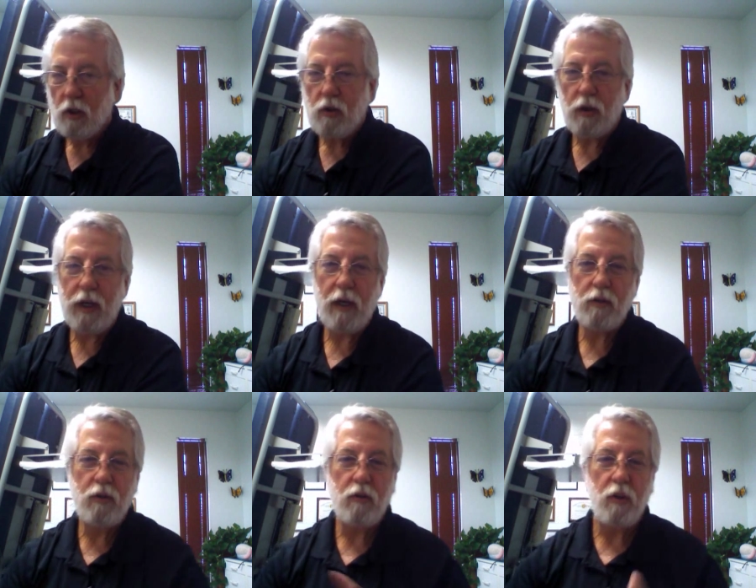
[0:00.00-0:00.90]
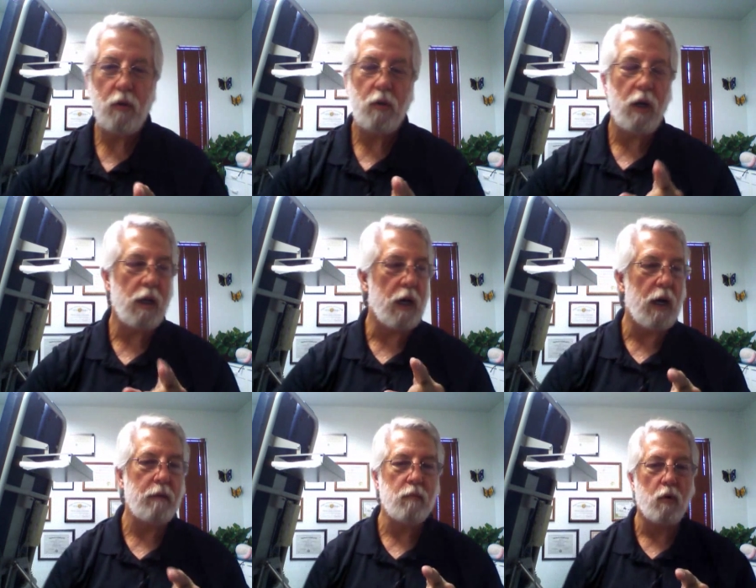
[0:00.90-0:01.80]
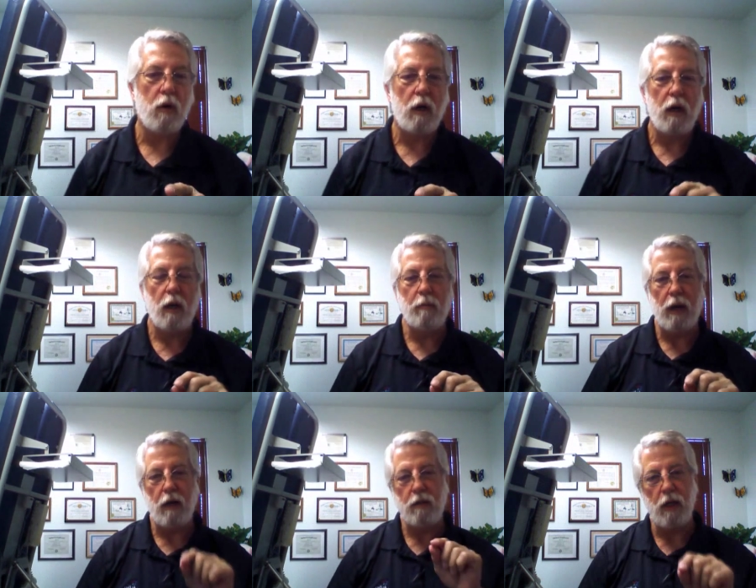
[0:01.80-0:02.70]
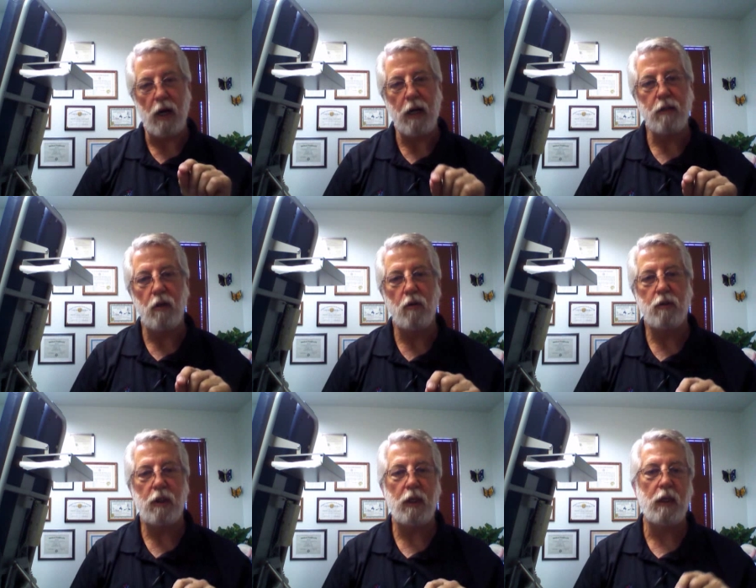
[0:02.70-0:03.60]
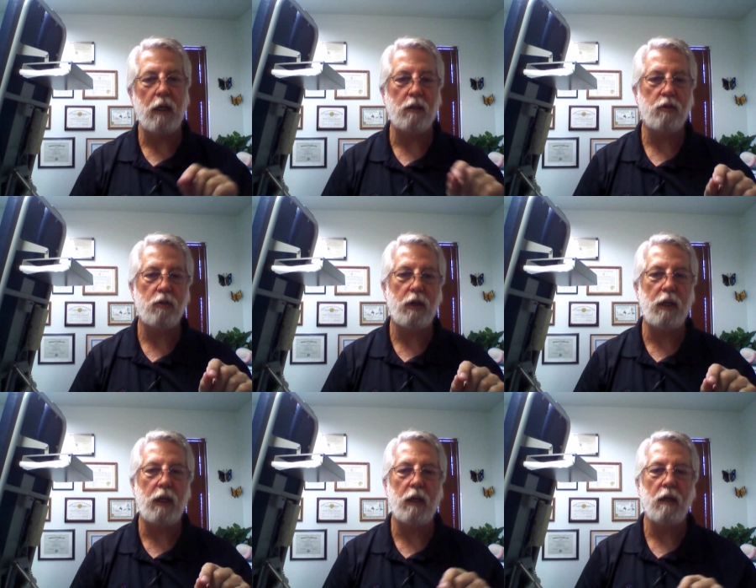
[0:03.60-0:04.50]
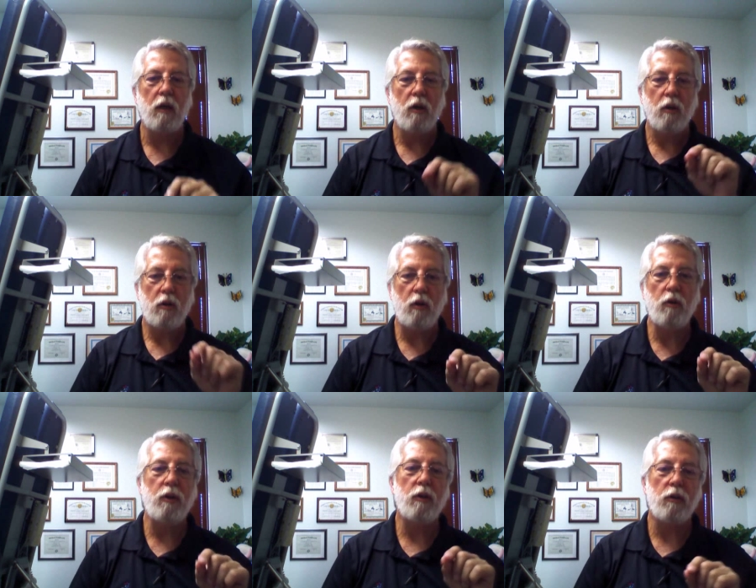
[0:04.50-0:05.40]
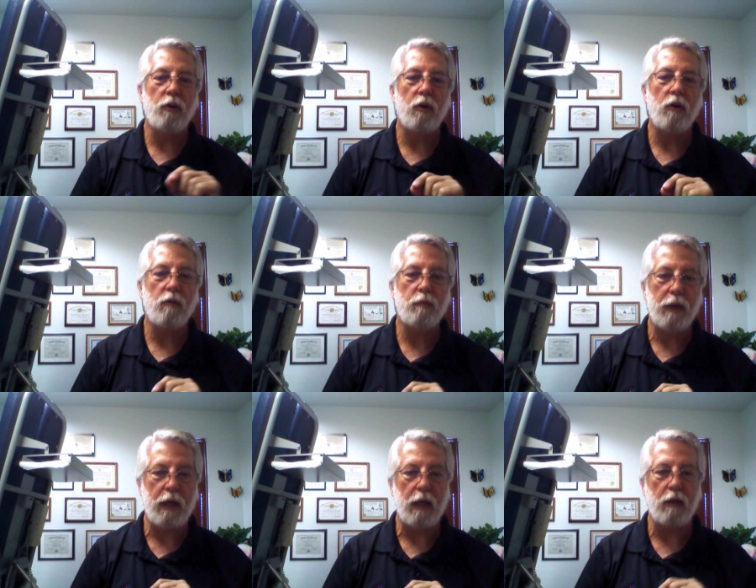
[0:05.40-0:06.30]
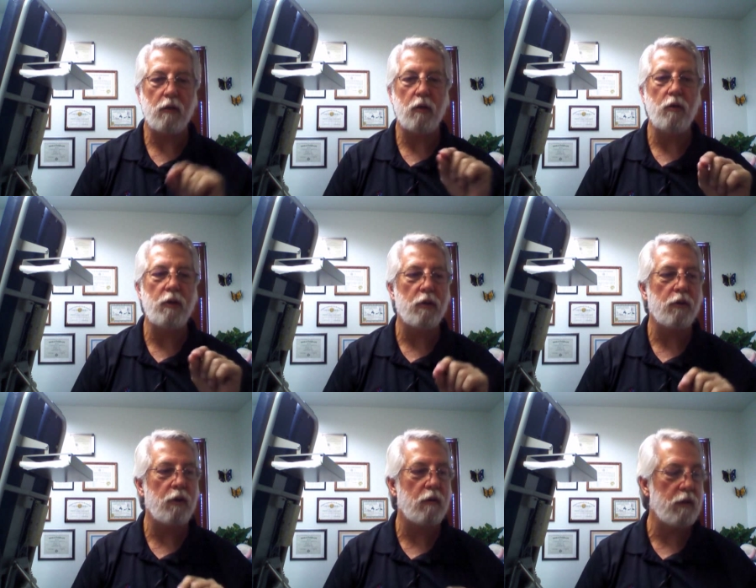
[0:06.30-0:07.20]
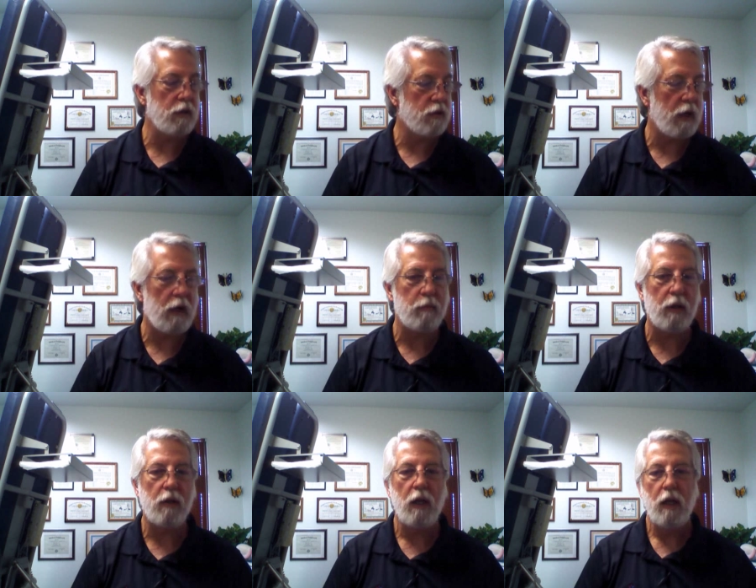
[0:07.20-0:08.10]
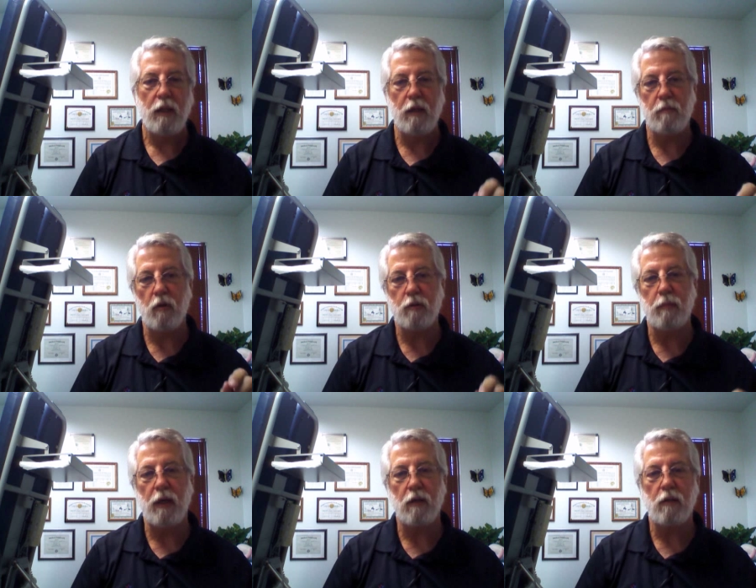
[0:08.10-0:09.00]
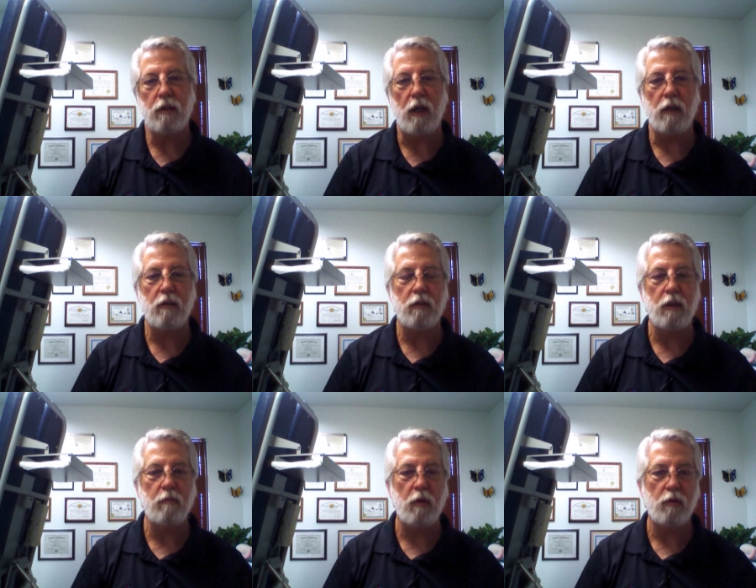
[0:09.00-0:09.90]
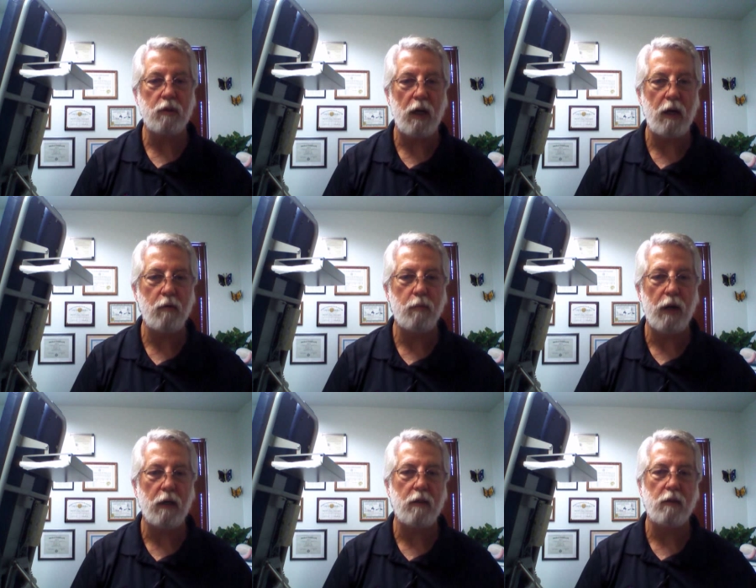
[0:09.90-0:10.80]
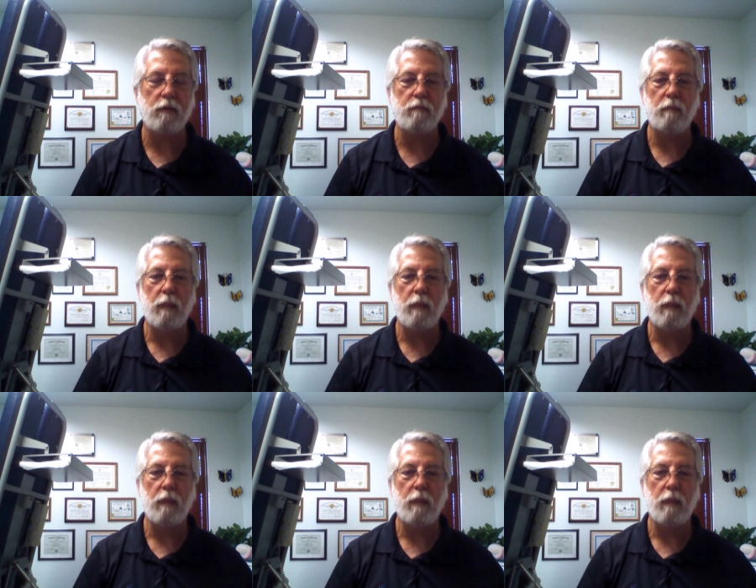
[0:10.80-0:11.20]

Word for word: So now you know a lot more about diagnosing and treating cluneal nerve pain, cluneal nerve entrapment, than most medical doctors and most chiropractors.